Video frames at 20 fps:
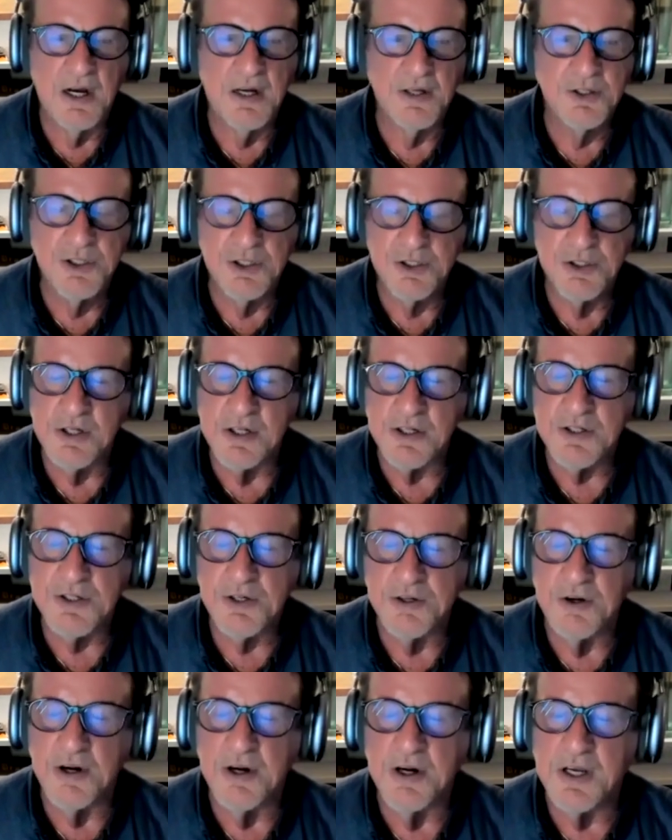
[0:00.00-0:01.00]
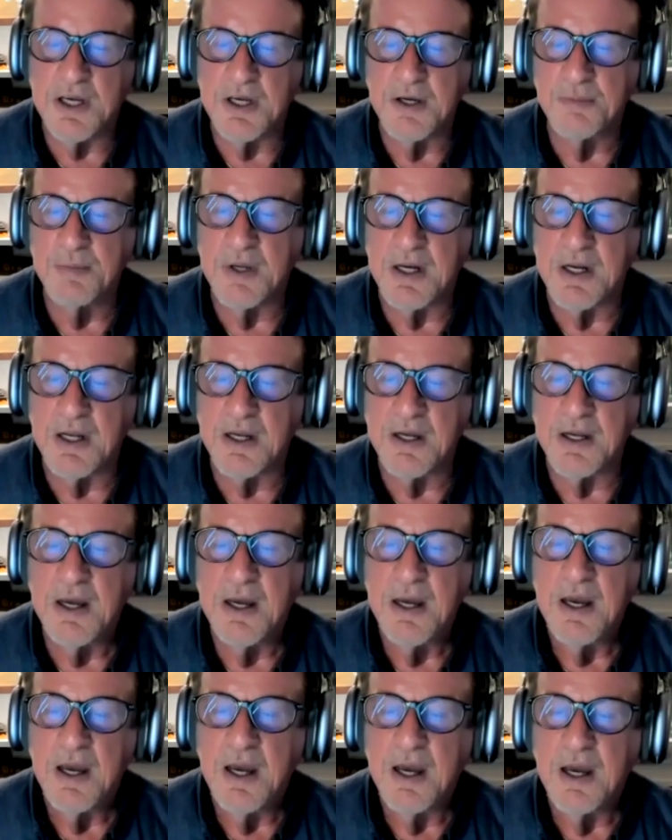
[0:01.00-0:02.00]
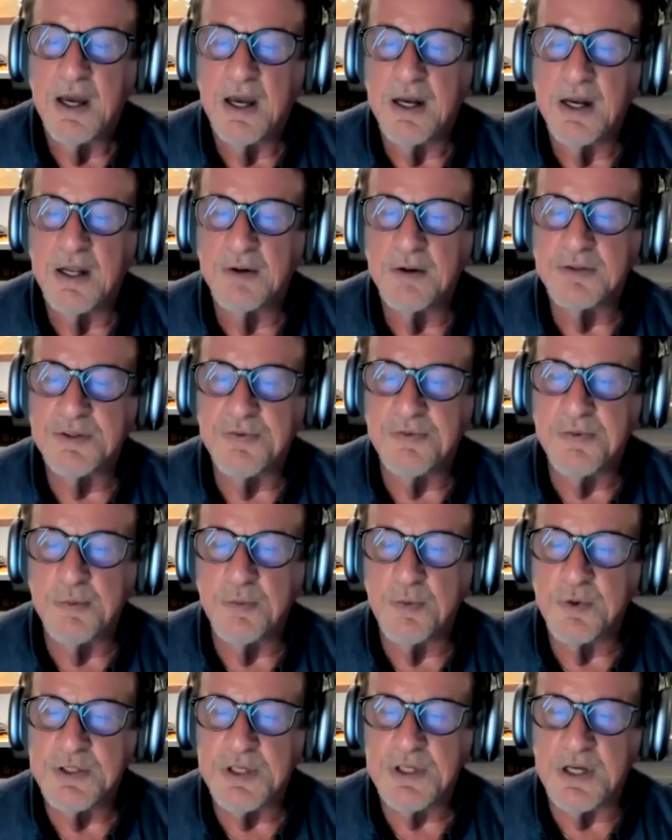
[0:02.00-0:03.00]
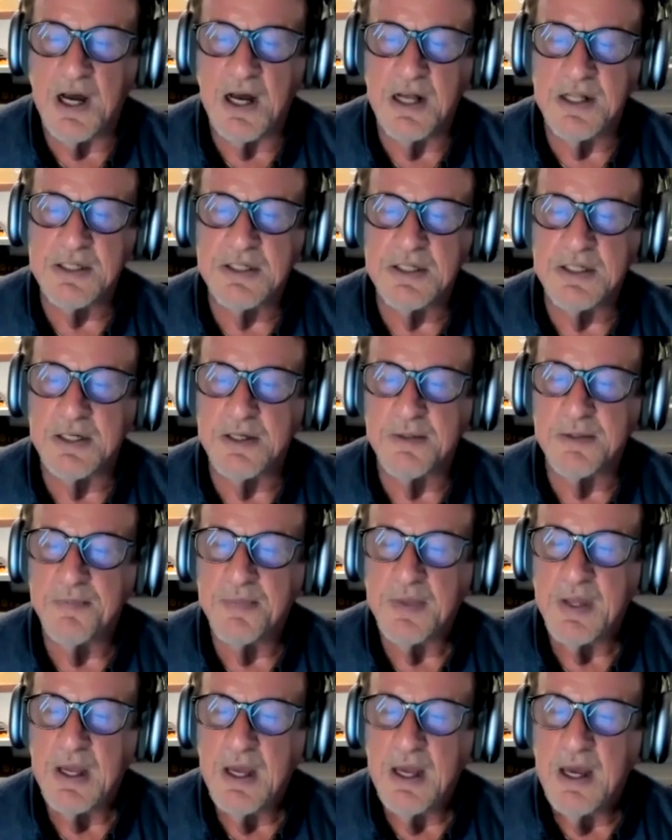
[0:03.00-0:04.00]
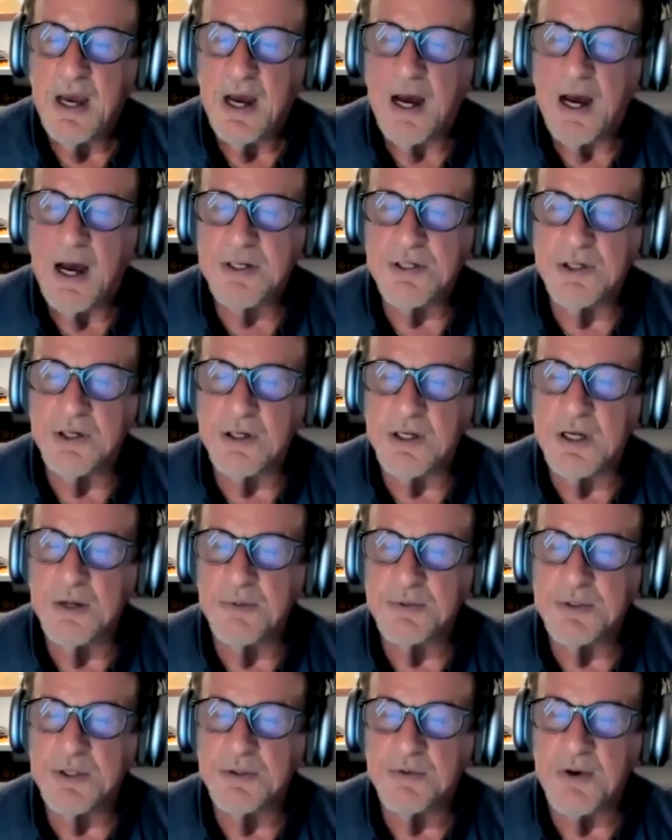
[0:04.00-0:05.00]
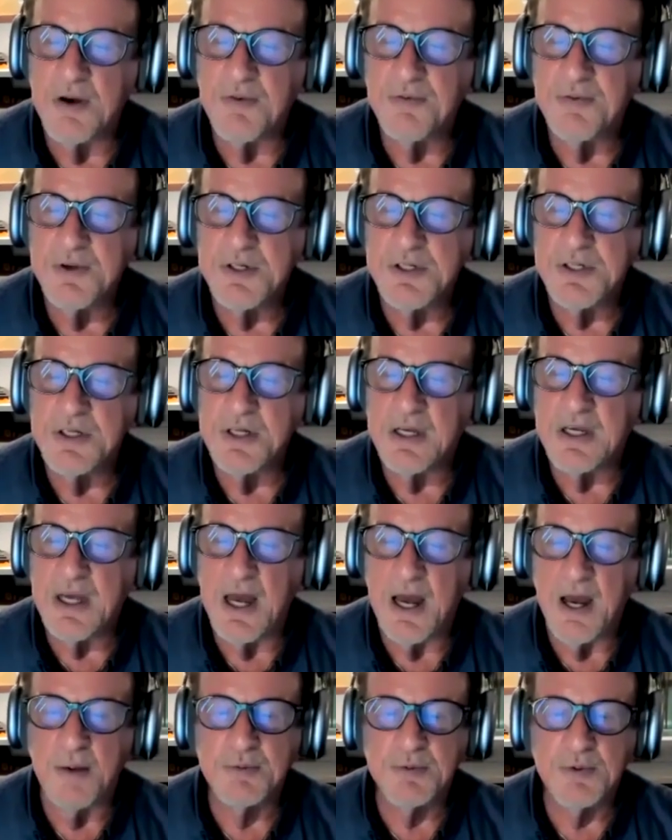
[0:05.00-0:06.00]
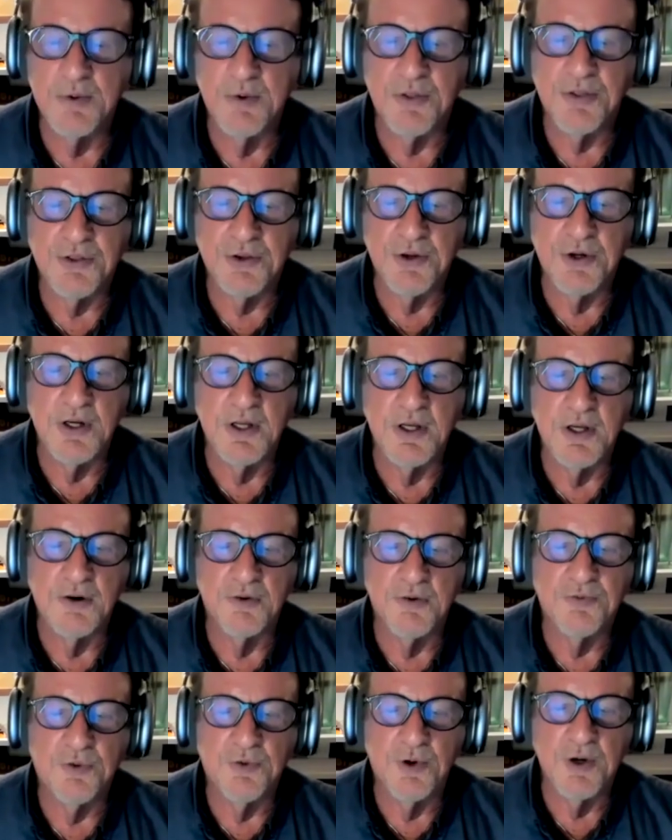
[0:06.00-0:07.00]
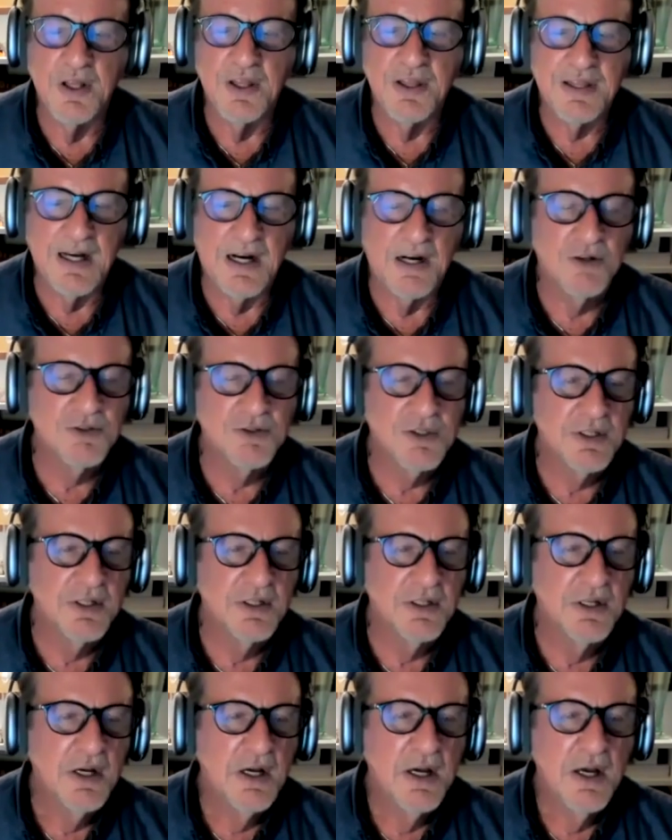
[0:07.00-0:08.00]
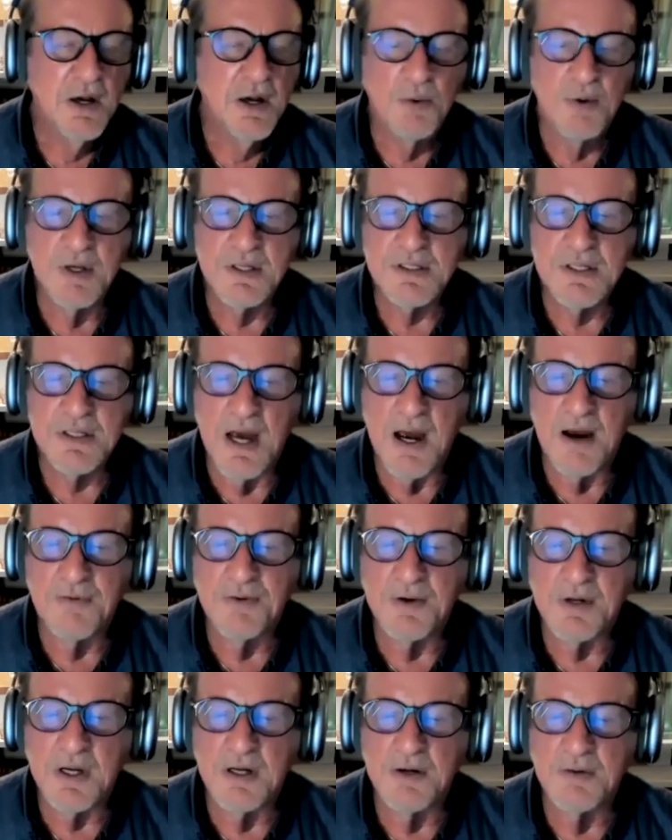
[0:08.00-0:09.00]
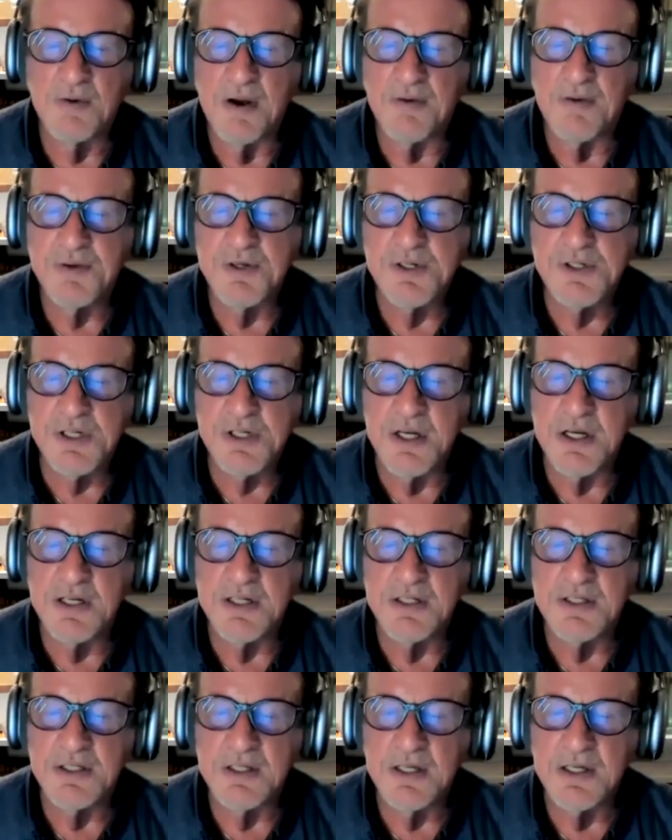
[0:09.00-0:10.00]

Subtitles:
Judiciary Committee, and he was from Wisconsin. I took him to refugee camps with 30 or 40,000 West African refugees.